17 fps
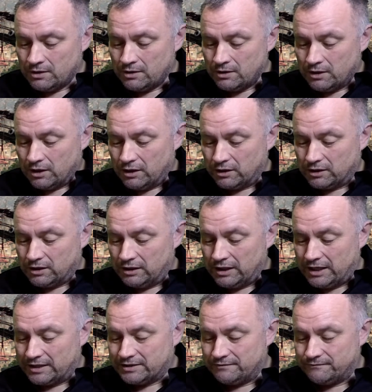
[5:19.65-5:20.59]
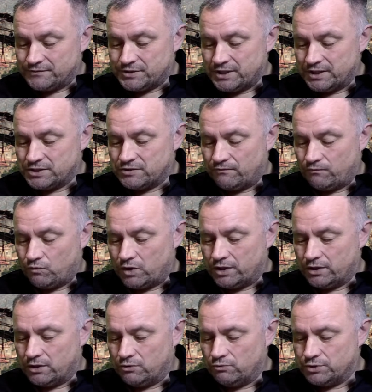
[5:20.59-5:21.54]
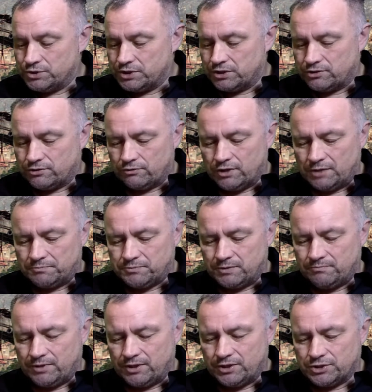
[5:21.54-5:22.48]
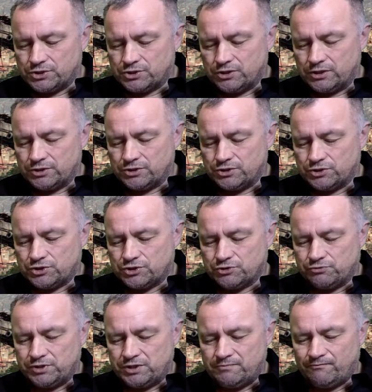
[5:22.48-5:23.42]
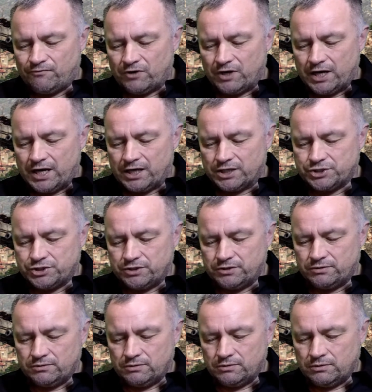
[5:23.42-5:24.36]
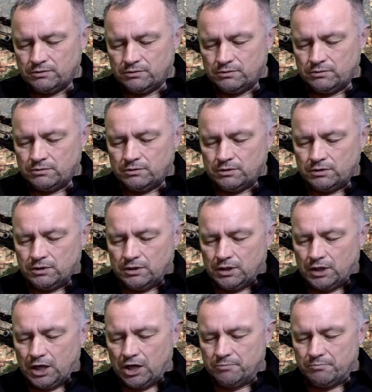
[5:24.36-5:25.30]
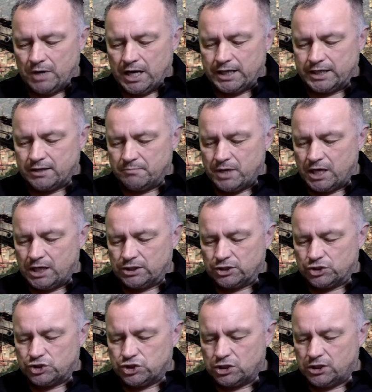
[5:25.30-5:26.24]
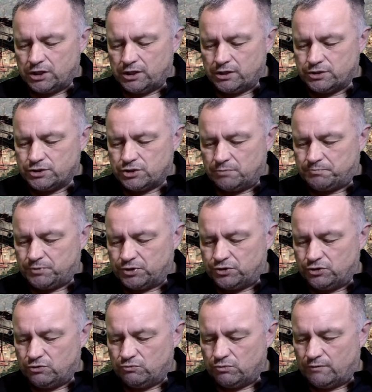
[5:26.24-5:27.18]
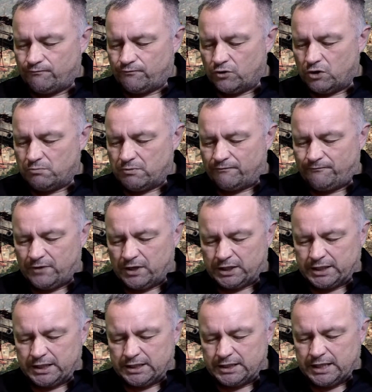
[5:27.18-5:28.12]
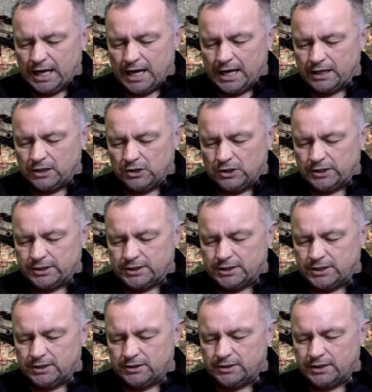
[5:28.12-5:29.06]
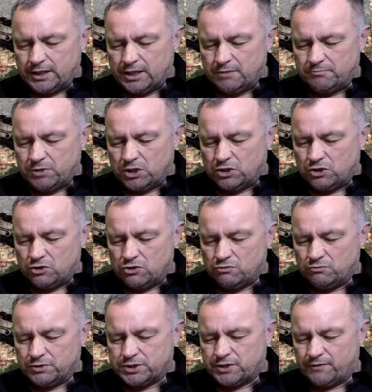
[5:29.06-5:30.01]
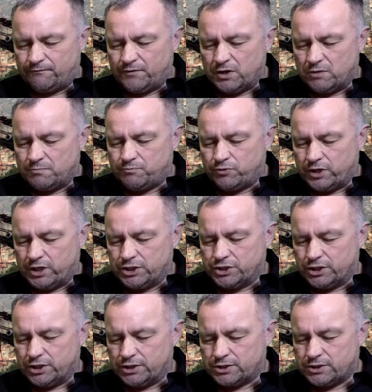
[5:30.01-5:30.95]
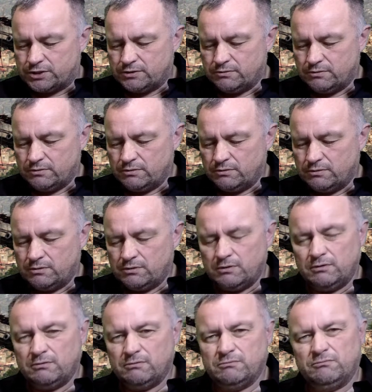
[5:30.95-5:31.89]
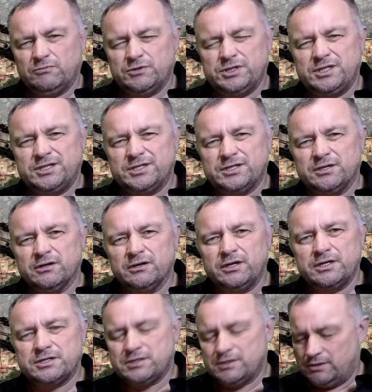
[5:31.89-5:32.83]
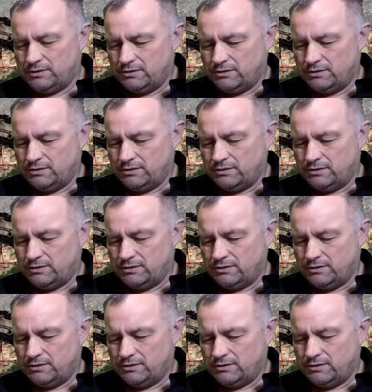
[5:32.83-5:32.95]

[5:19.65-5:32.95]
Our collective sense of wonder was interrupted by the sergeant's scream for action. On my command to charge, the platoon will form a fucking gaggle and kill the enemy goat with severe prejudice. Was he serious?